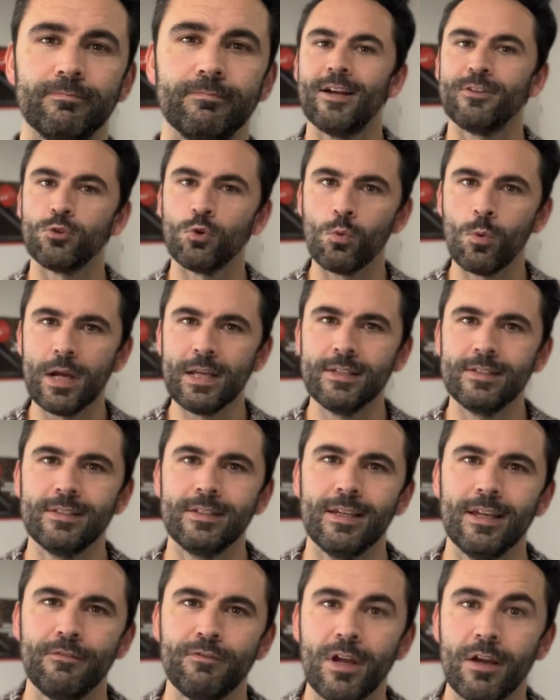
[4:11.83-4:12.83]
As
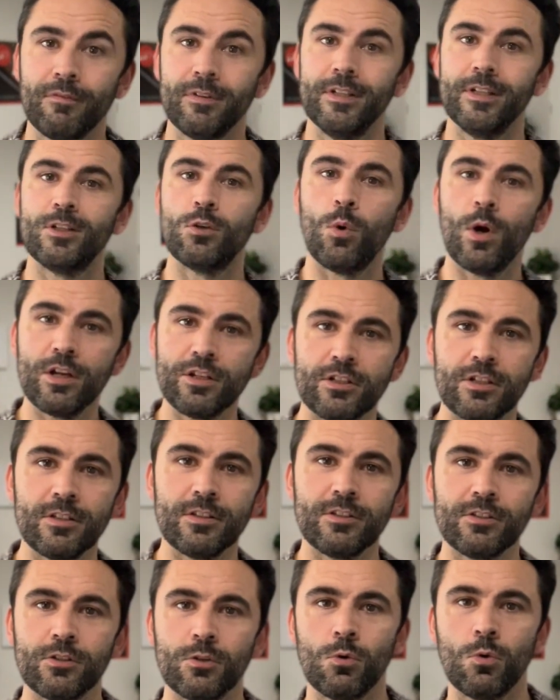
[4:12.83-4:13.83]
always, if you have any
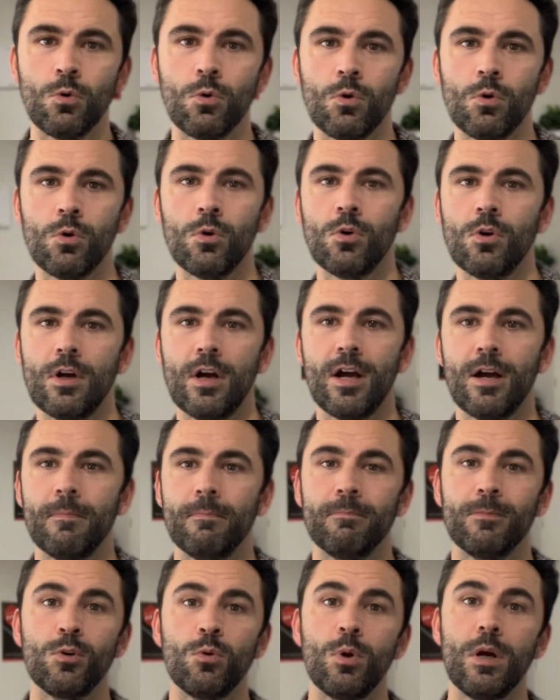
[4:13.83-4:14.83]
questions or
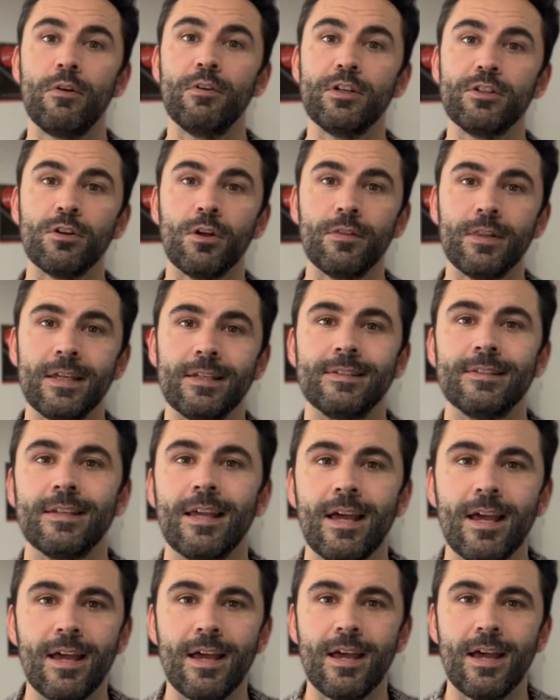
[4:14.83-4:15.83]
queries on this,
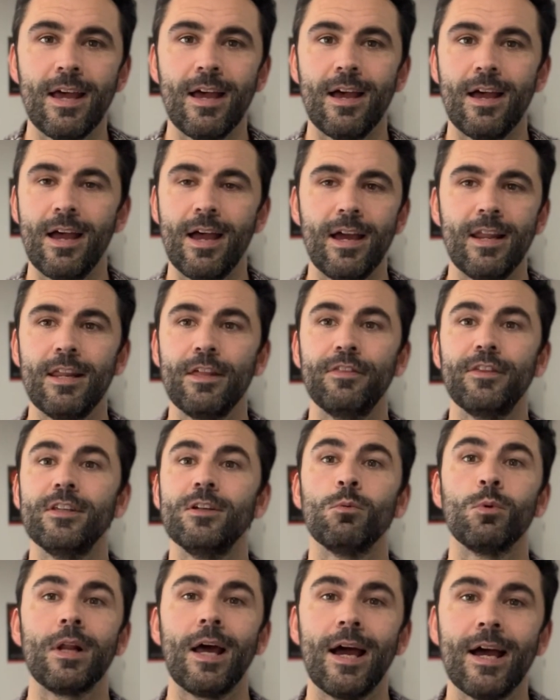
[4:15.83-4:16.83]
anything
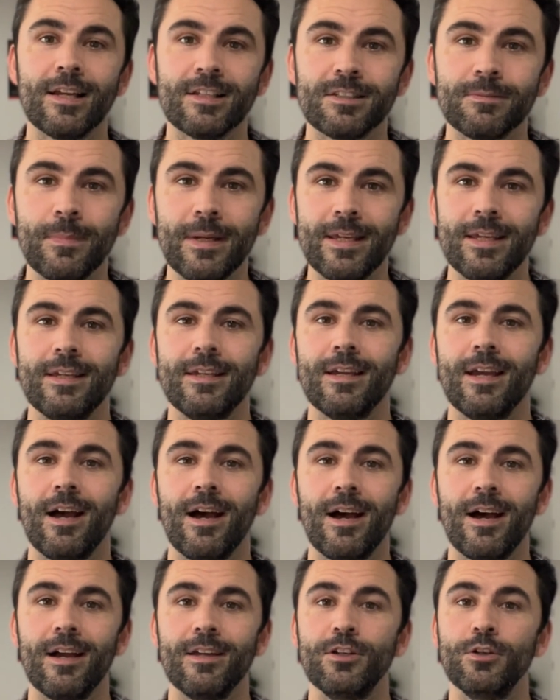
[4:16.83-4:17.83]
you want to ask me,
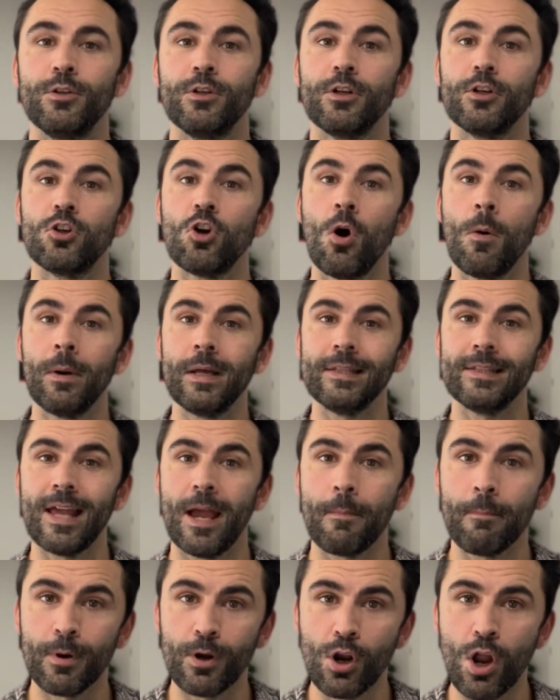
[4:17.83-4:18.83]
you can comment
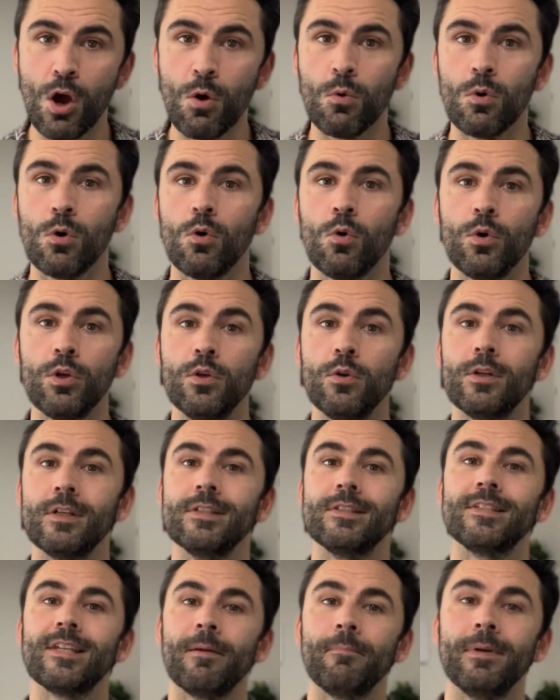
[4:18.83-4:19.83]
down below or you can
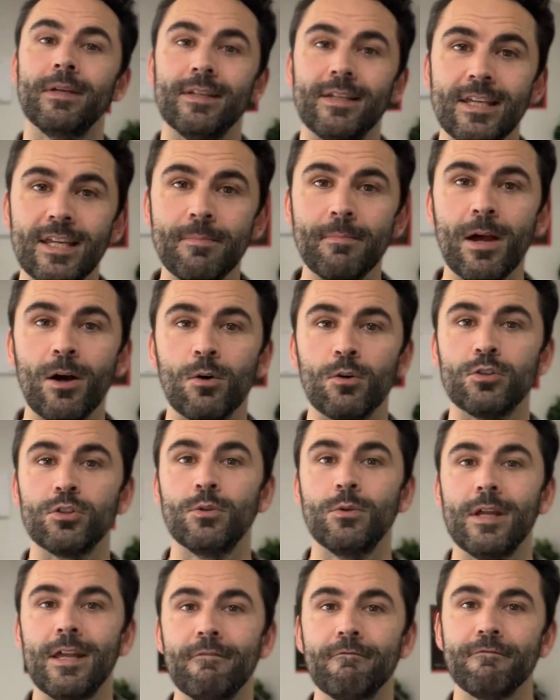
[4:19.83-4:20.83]
send me an email
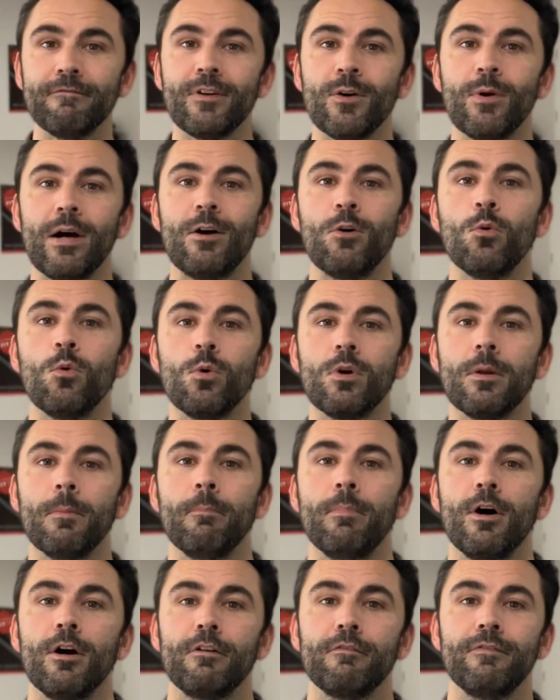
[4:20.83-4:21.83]
to
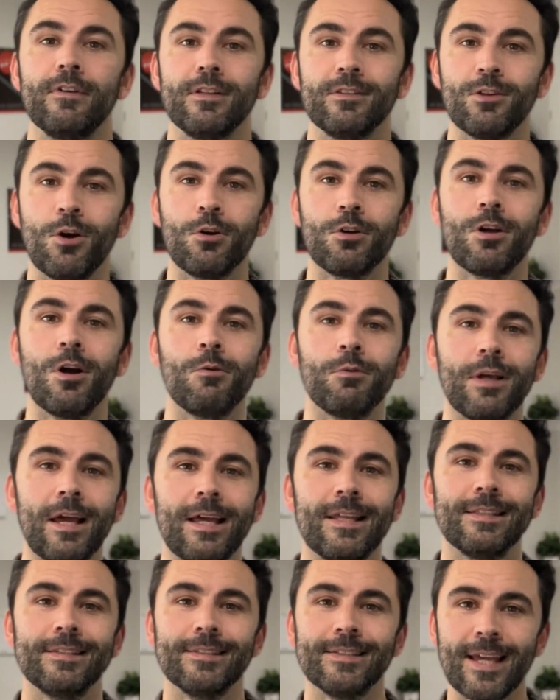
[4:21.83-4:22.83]

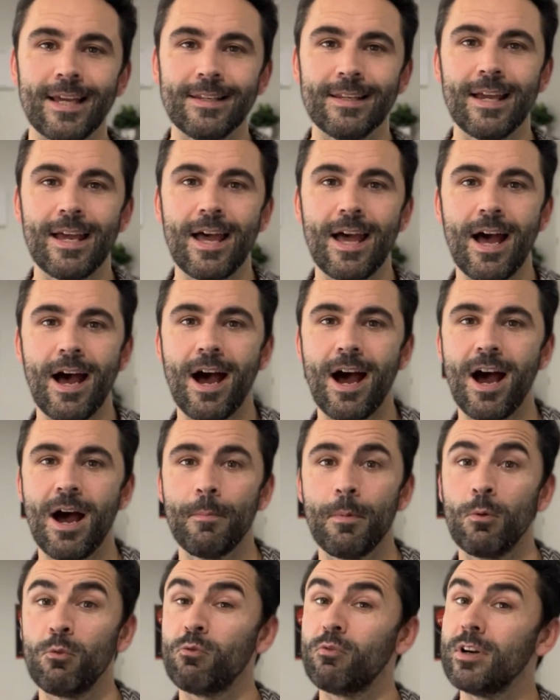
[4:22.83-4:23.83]
info@aucklandbikefit.co.nz.
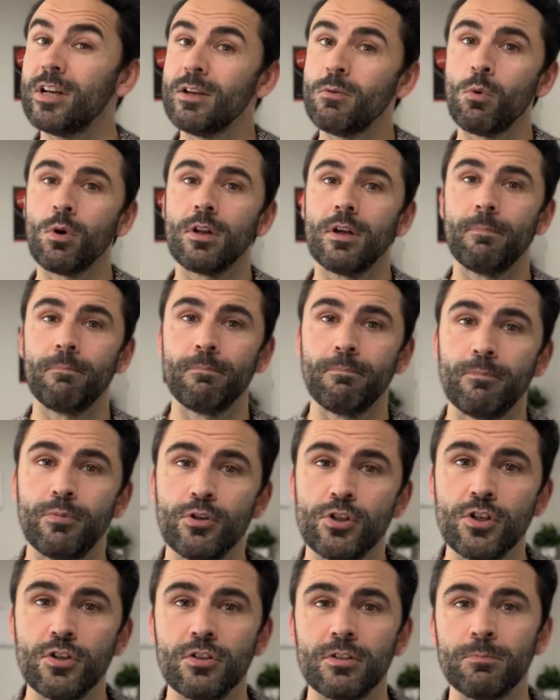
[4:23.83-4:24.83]
I really want to
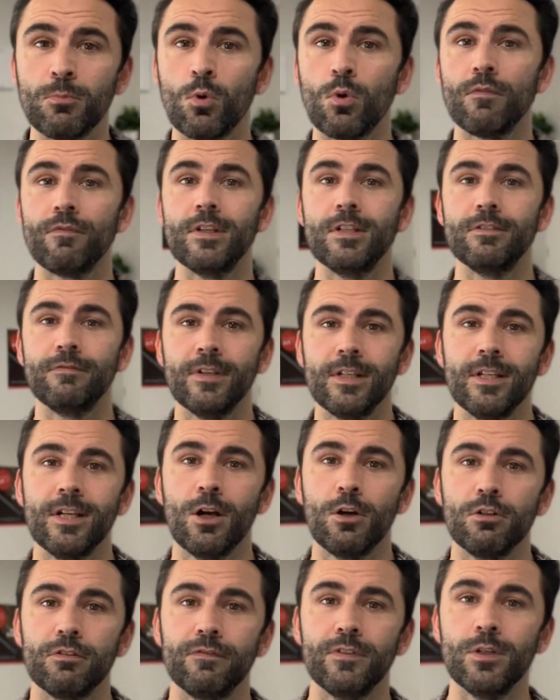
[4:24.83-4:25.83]
produce more of these
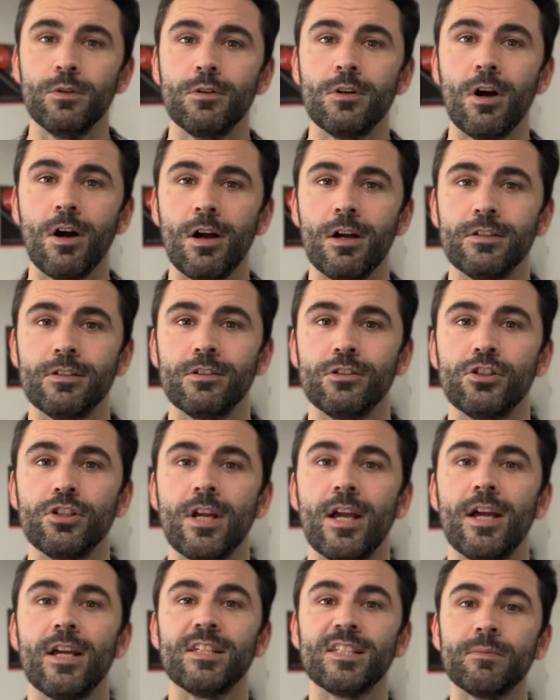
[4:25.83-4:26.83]
videos for you guys and
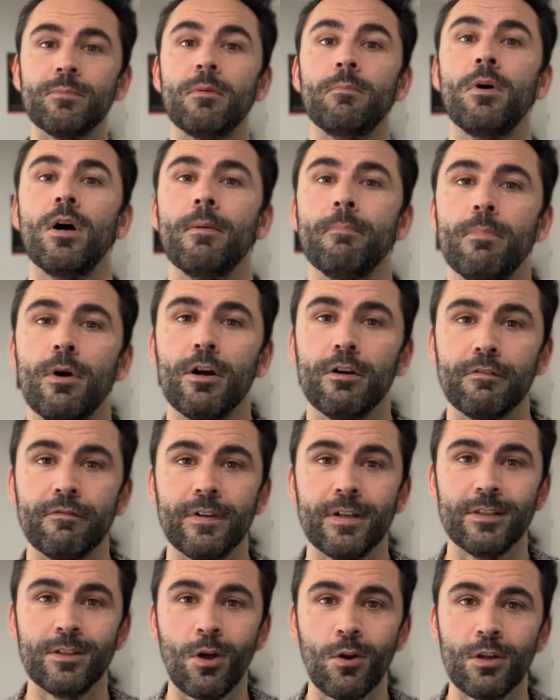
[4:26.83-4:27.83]
share some of my bike
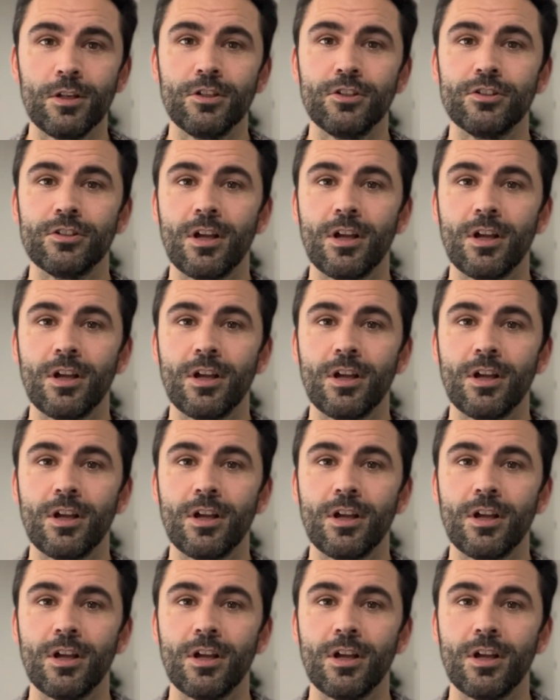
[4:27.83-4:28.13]
fit knowledge.